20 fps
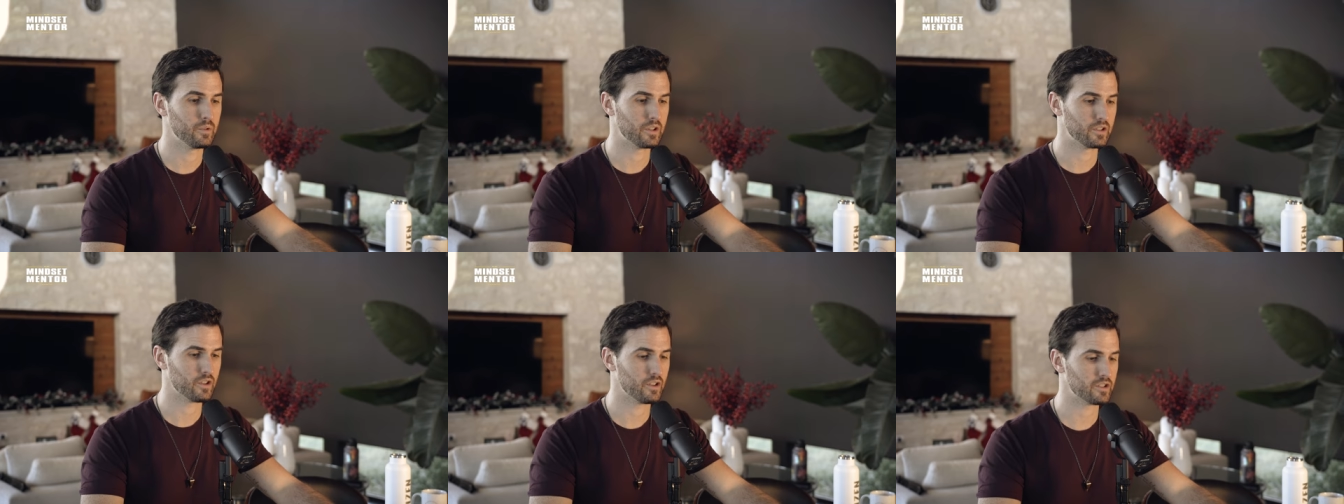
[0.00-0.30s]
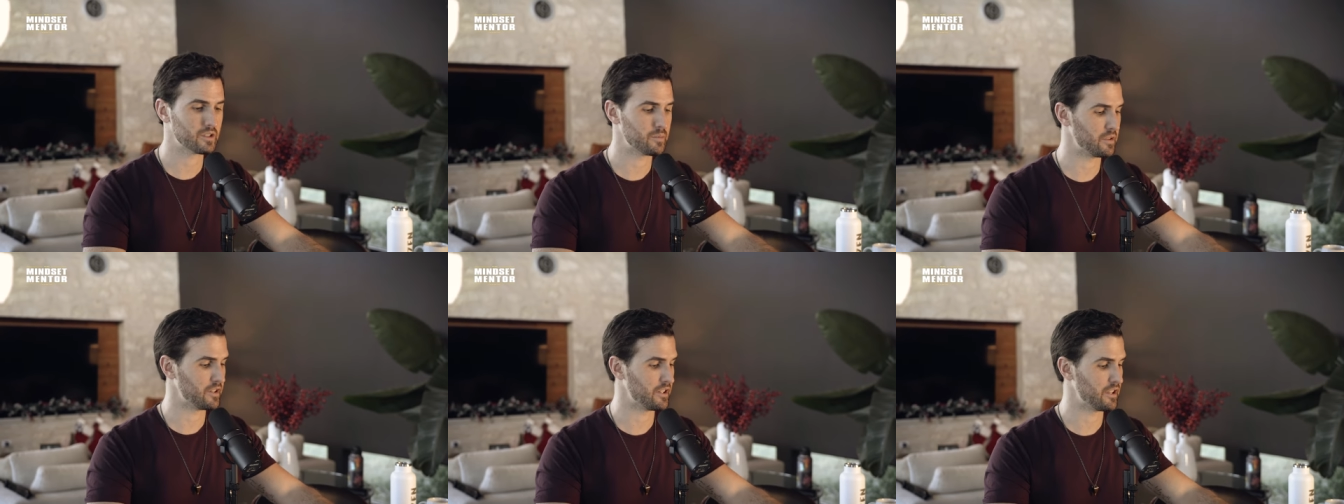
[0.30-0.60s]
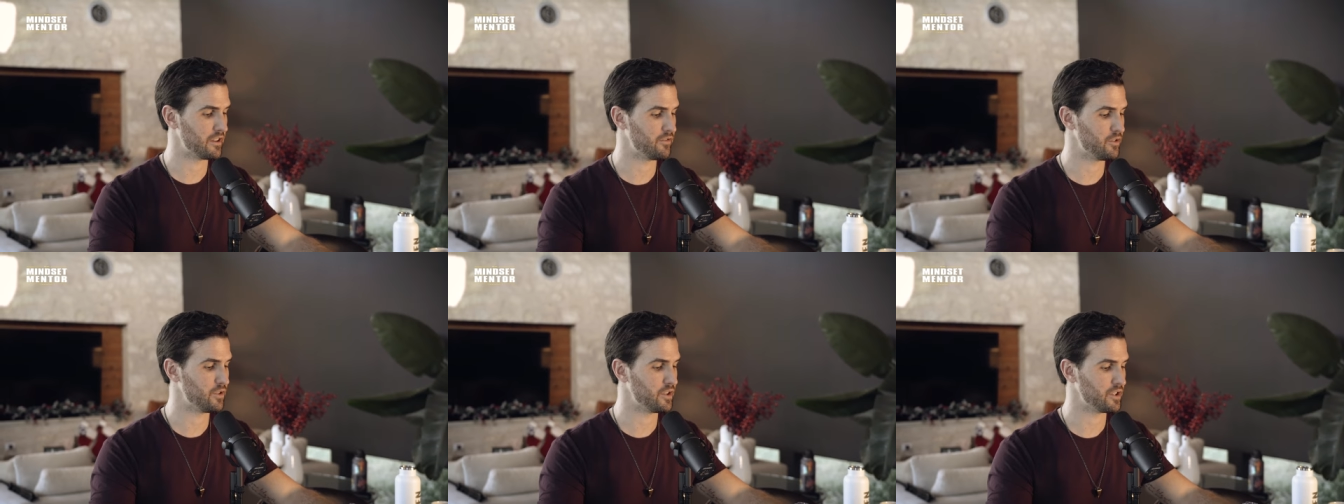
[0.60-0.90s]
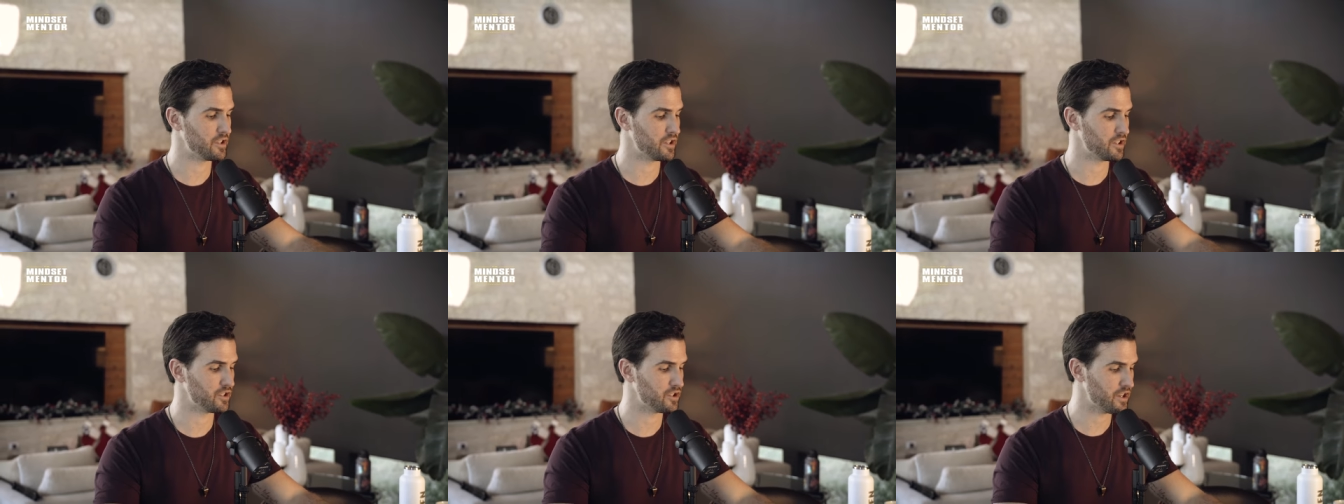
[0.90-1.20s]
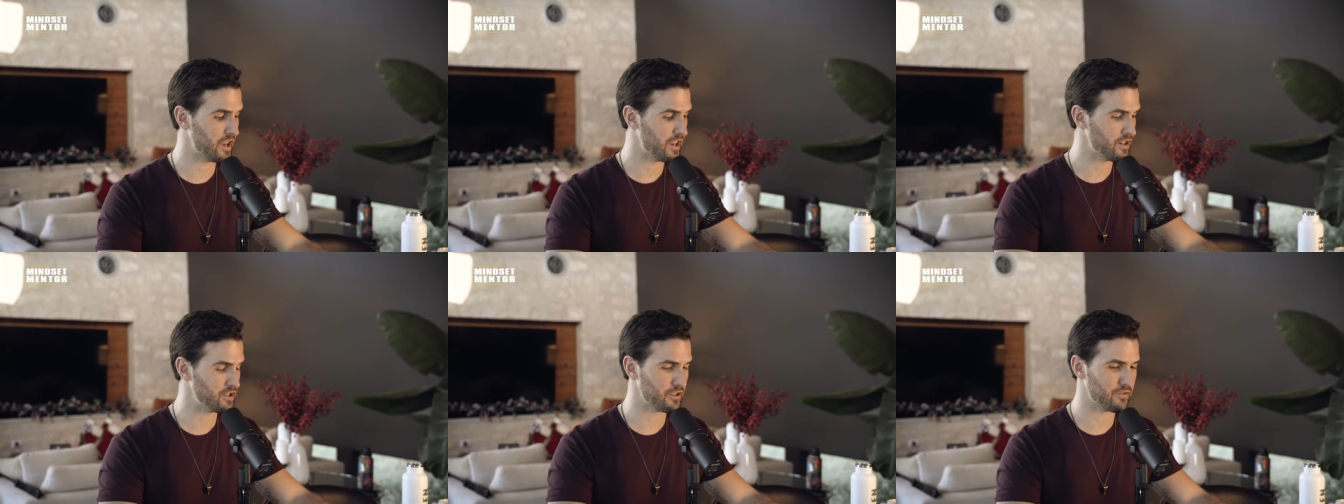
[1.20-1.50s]
Because ultimately, if you can
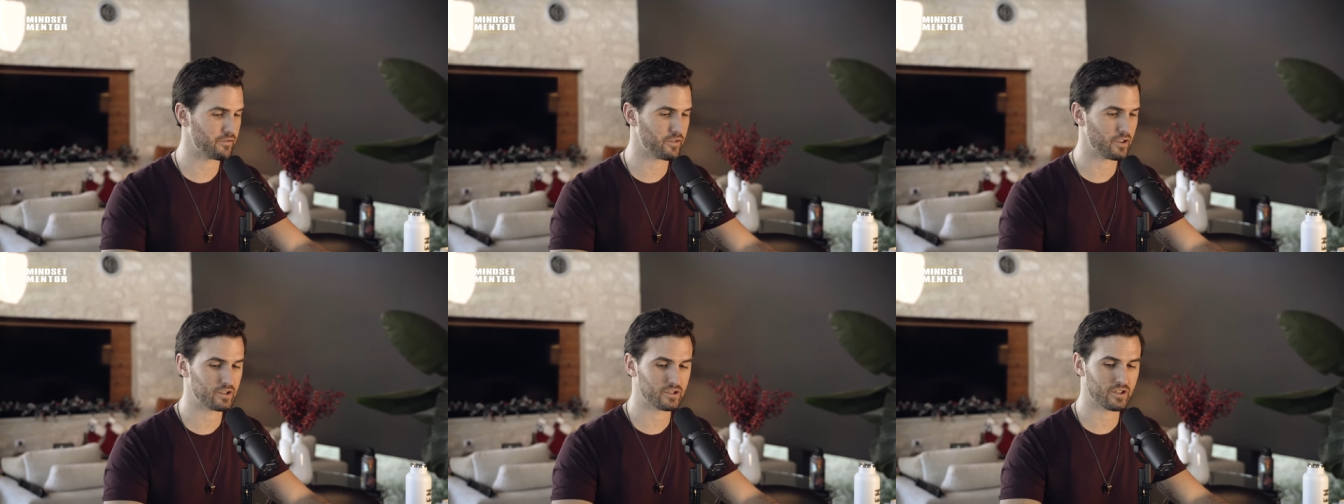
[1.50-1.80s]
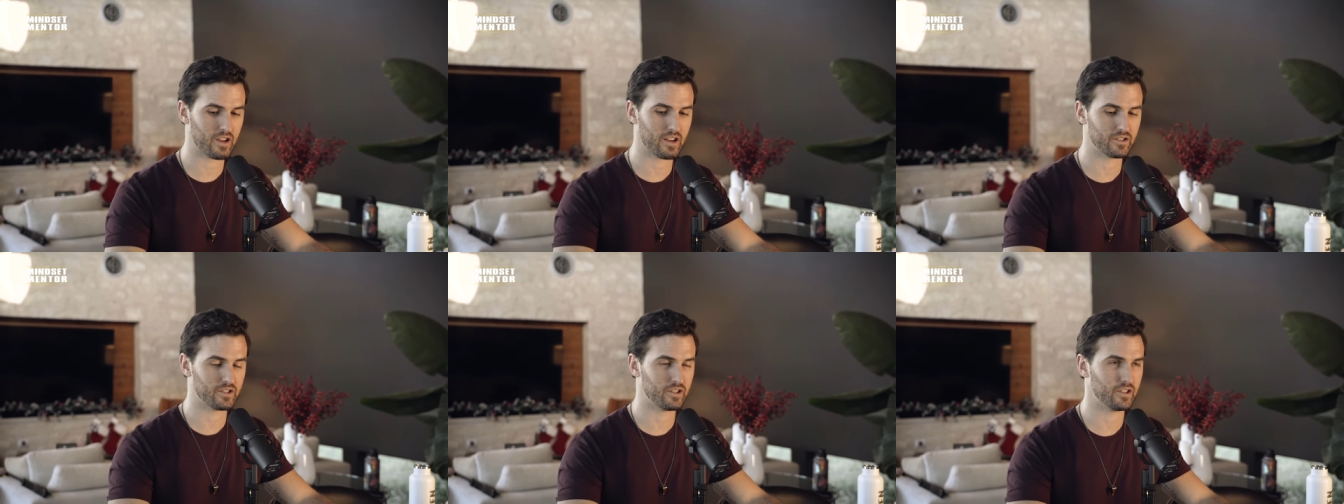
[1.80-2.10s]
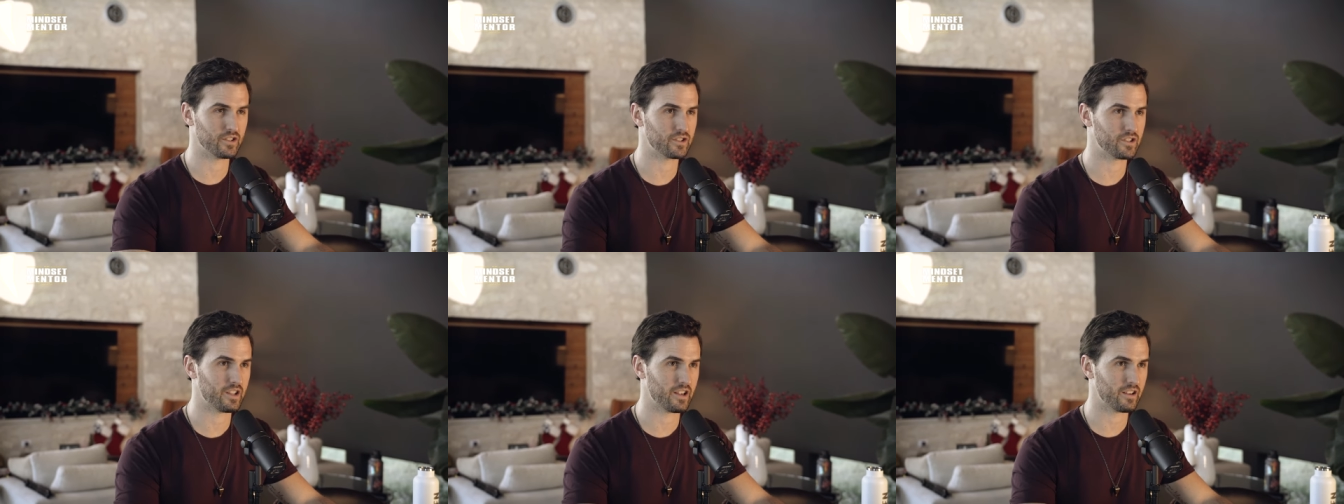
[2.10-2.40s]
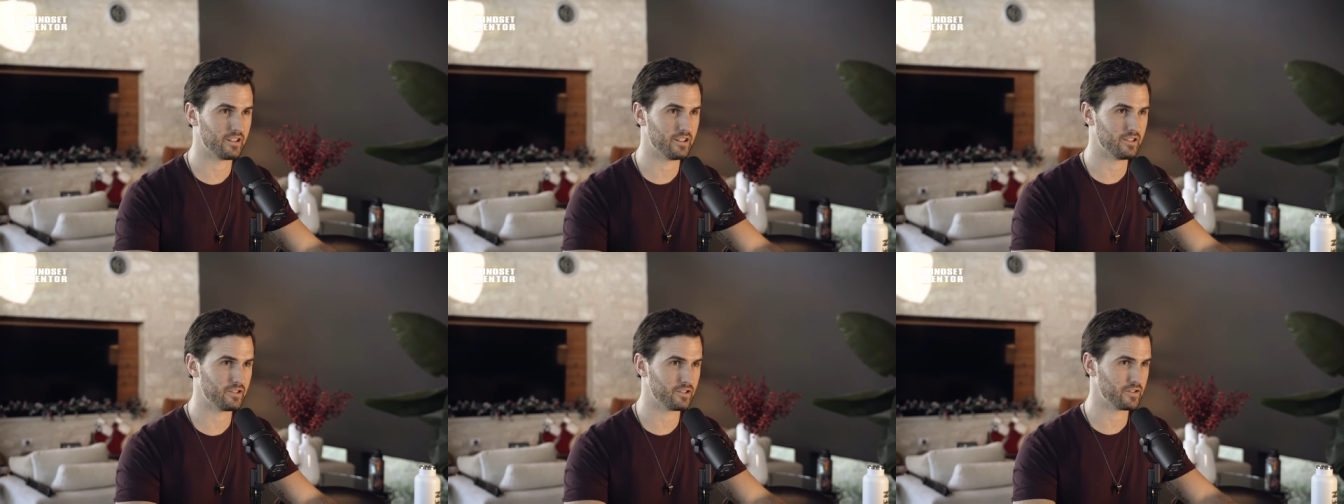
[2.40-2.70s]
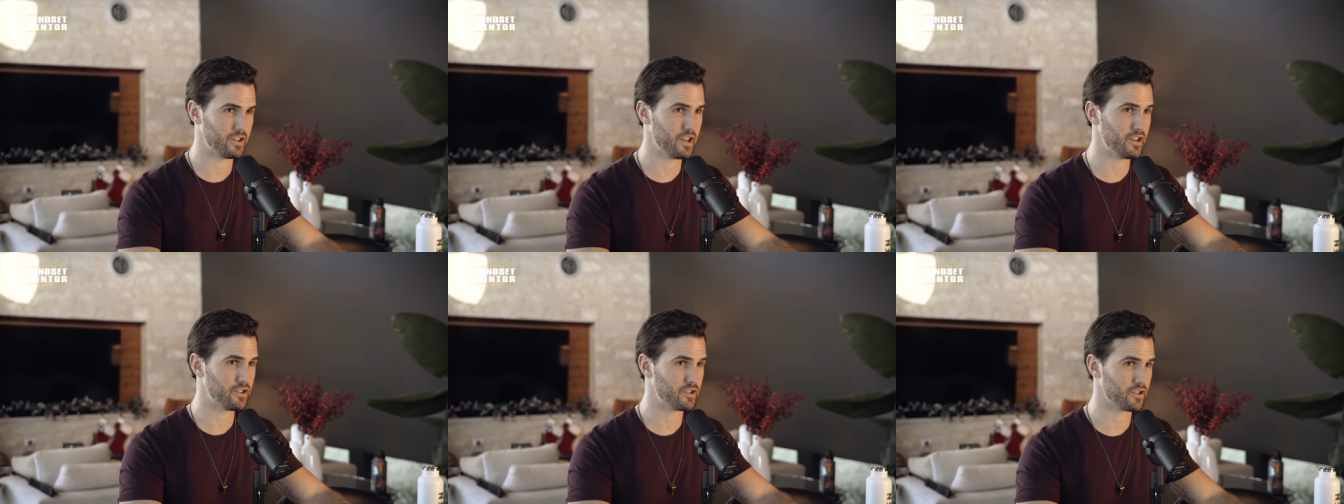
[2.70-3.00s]
change your first thought to a second